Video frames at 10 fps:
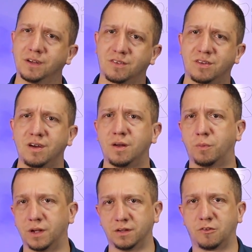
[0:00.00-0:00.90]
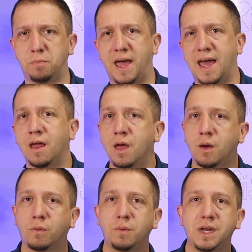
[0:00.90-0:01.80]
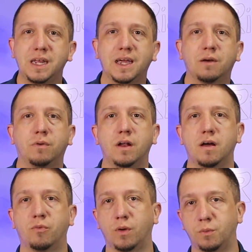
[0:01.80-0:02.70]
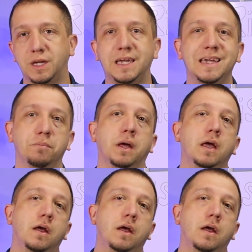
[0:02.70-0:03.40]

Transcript: looks good, what looks bad, what do we need to get rid of, what do we keep.